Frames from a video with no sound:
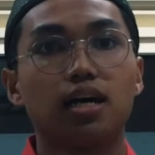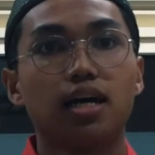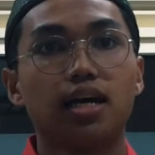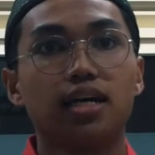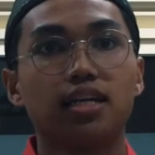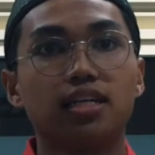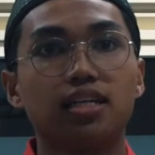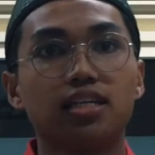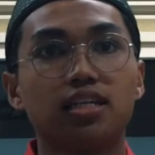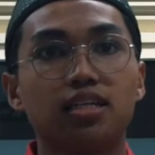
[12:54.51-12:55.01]

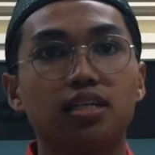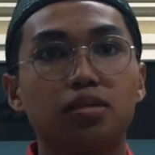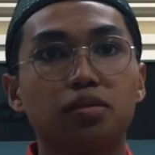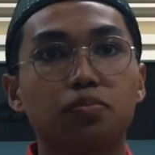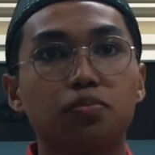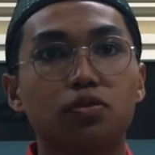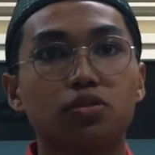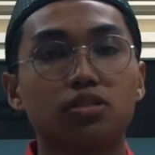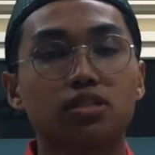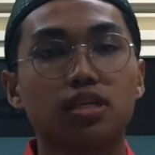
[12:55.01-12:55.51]
Any
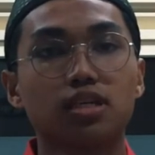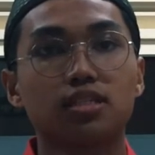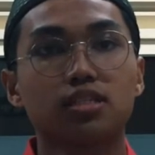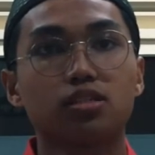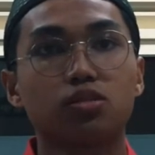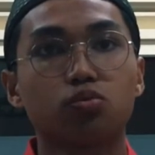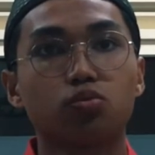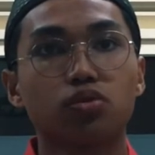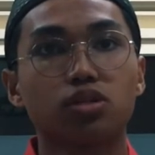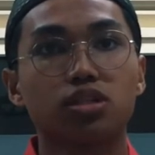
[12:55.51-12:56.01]
process
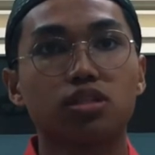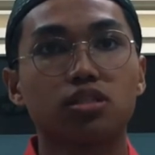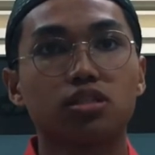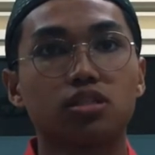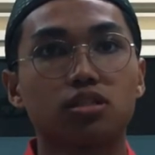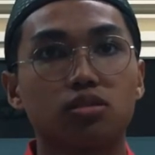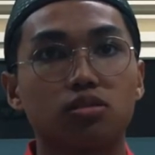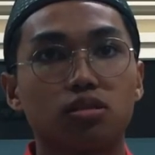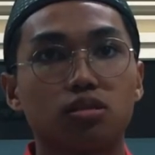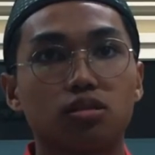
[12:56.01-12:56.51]

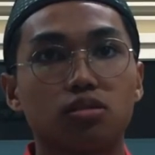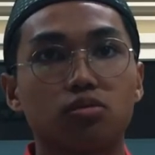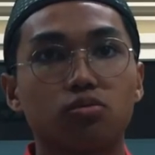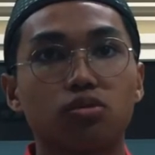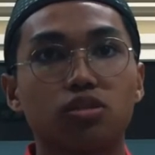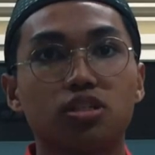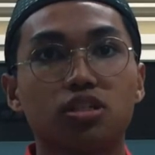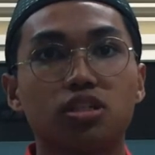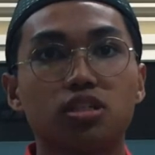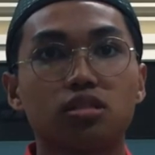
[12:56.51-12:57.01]
which
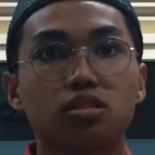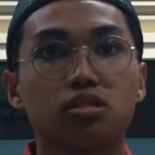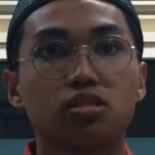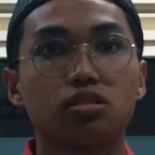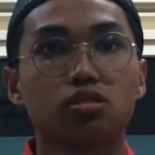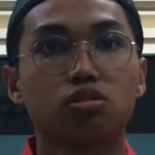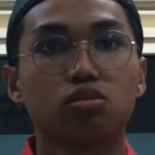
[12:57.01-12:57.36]
wishes